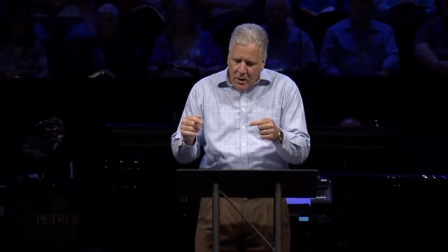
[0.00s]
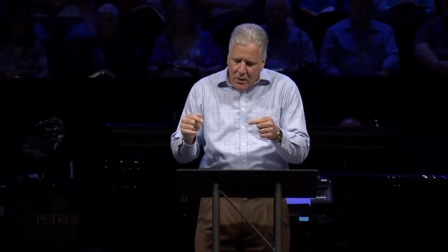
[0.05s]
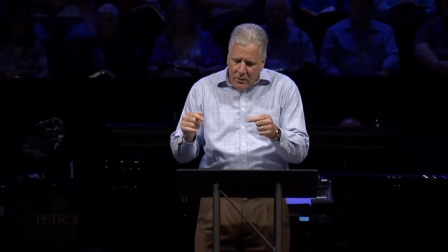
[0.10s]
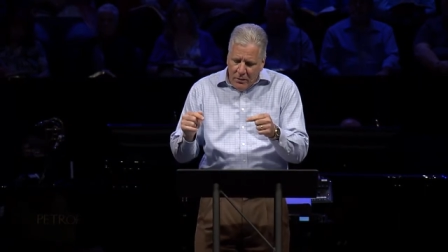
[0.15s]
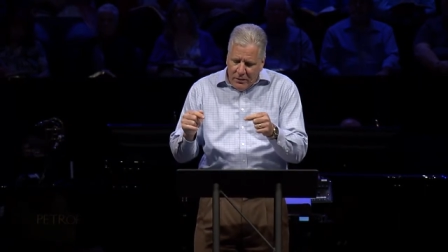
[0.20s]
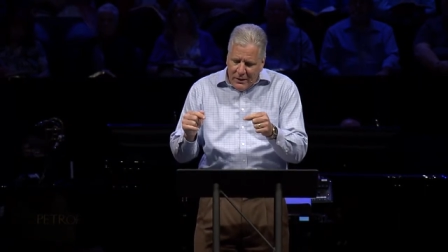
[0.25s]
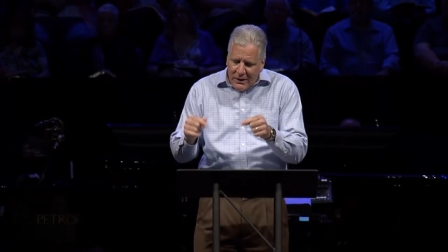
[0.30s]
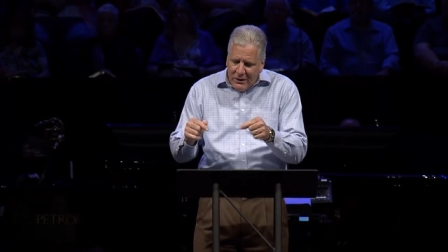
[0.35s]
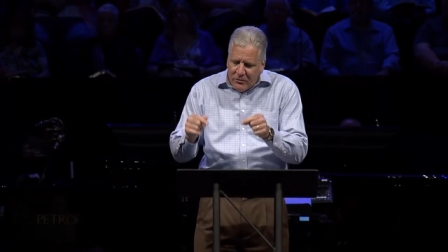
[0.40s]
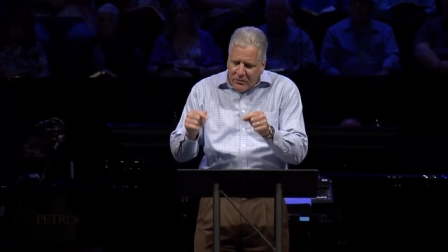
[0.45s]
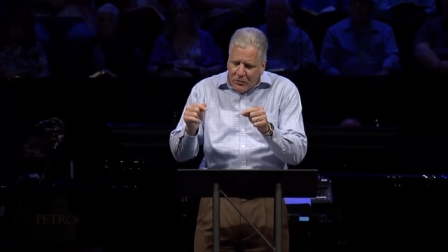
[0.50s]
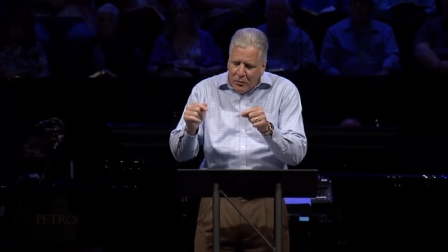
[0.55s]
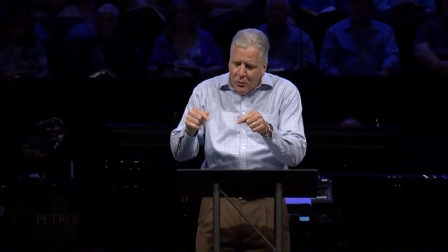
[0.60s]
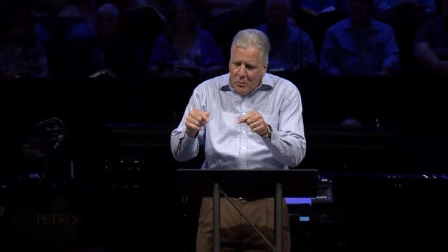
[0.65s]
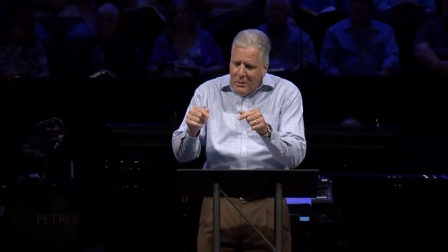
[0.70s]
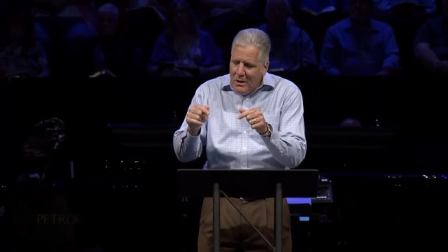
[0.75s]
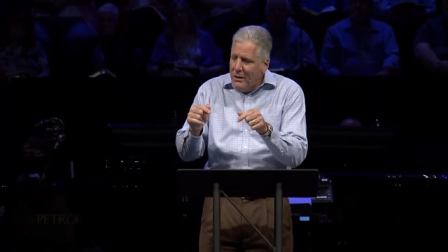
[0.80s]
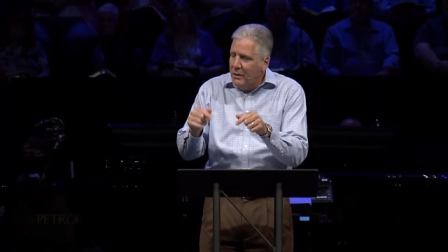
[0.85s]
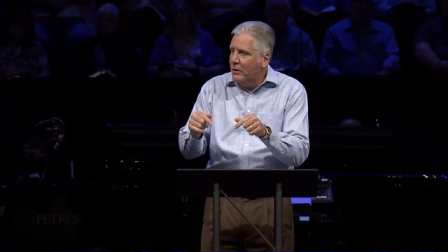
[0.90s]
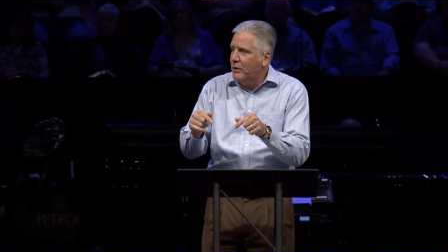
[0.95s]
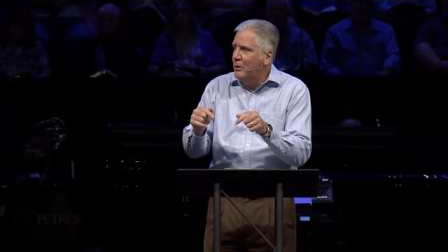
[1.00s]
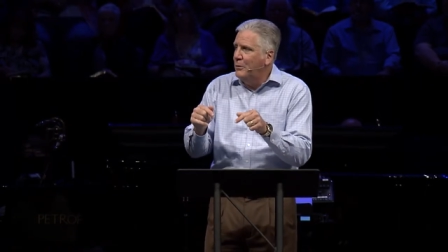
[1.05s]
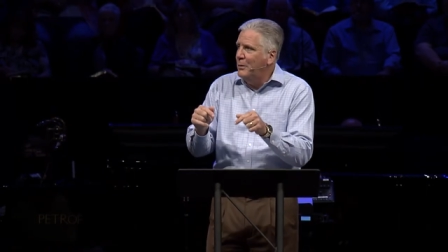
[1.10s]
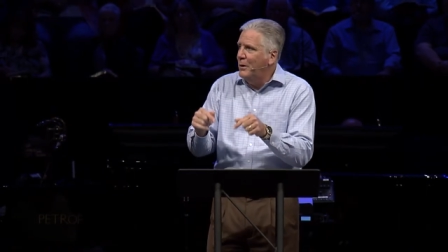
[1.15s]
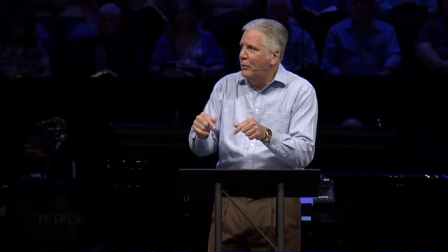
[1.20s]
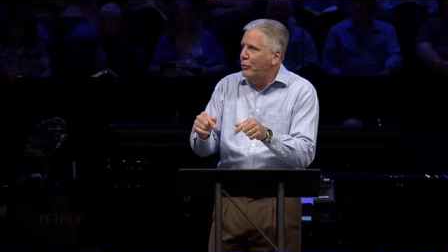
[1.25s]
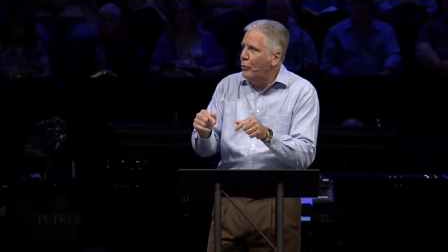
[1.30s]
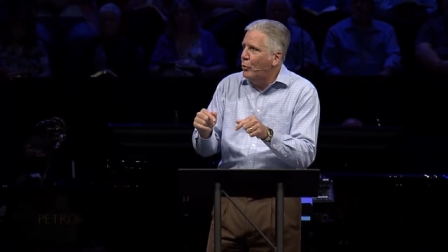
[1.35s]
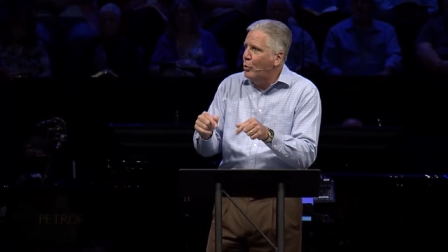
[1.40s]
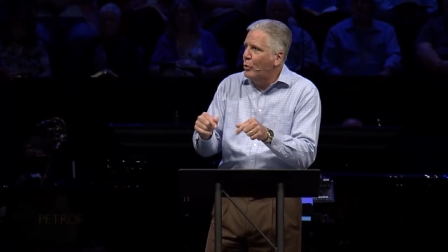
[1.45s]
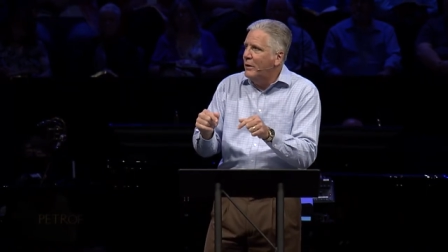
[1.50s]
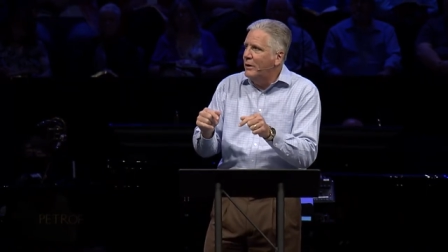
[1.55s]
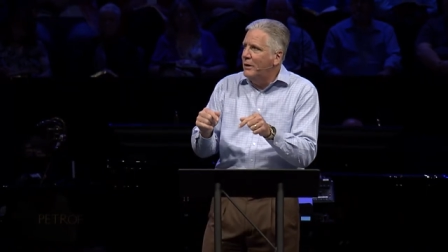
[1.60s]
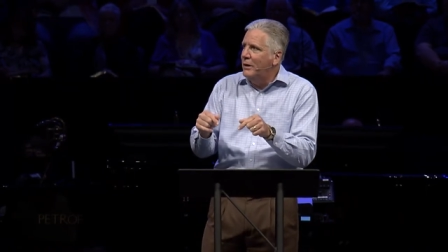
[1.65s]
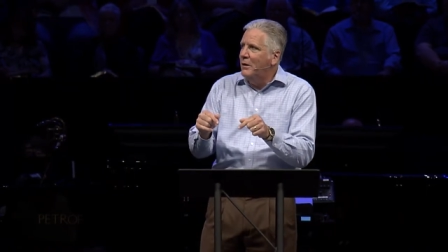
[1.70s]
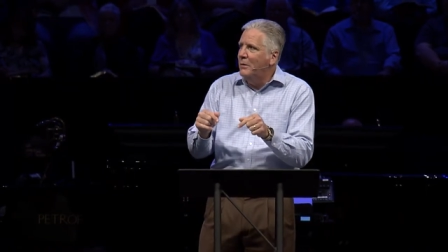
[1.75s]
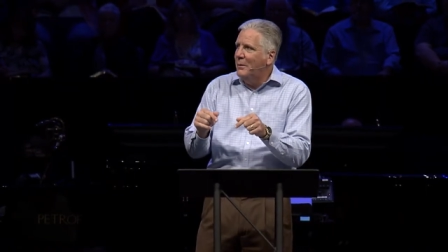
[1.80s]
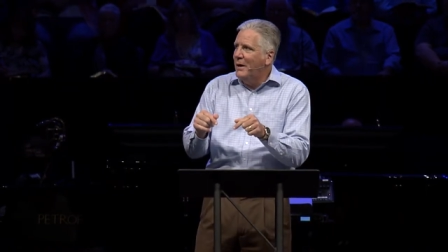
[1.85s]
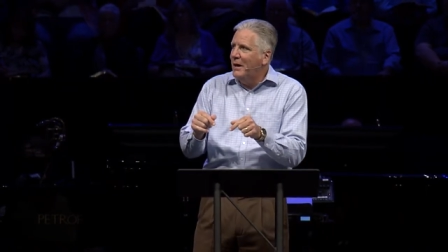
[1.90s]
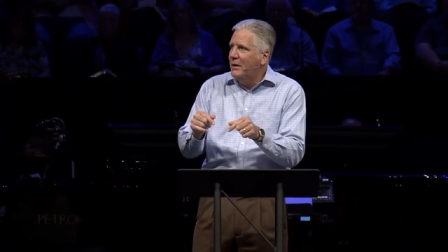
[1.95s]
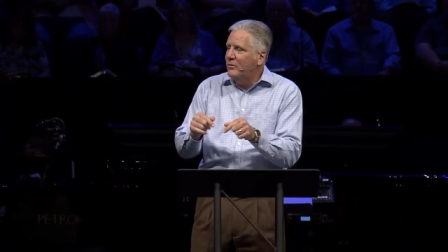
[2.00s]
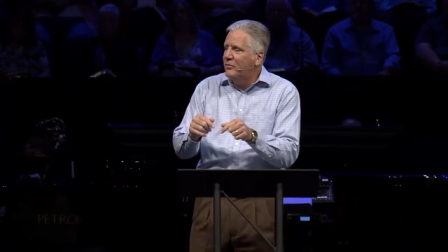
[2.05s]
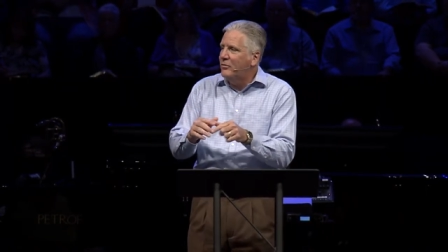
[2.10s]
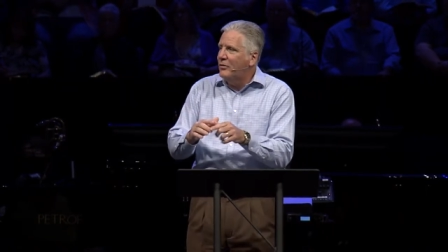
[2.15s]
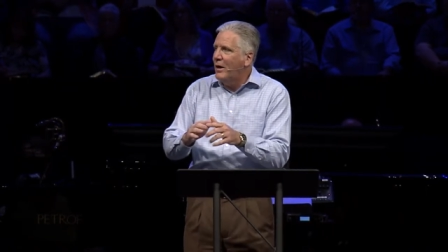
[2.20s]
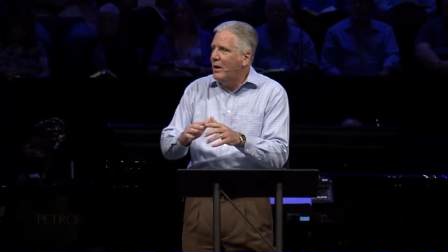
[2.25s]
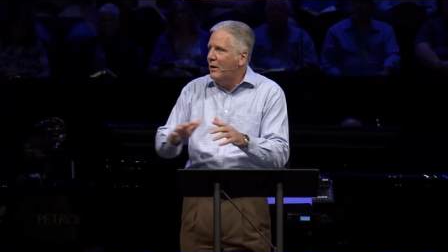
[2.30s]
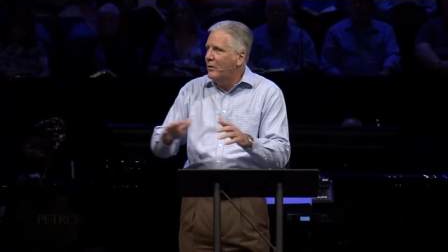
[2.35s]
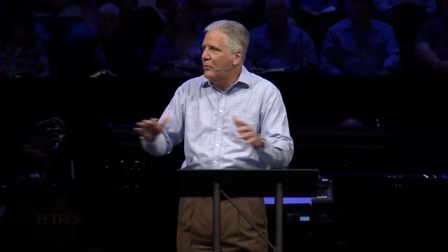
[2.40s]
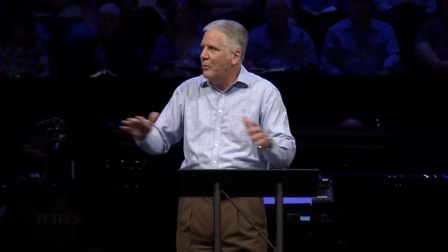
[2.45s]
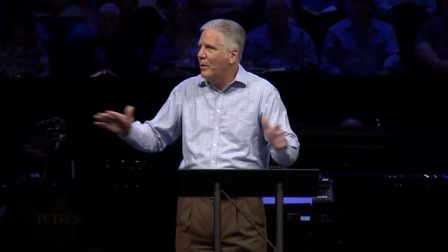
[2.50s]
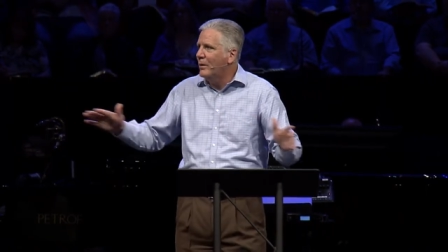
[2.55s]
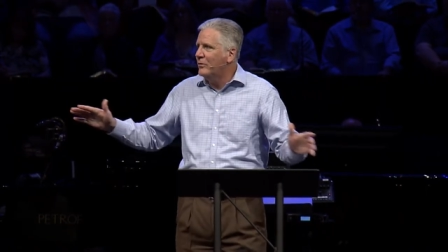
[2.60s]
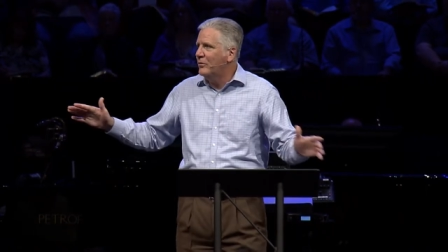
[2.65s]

These two men are going to be a thorn in Nehemiah's side throughout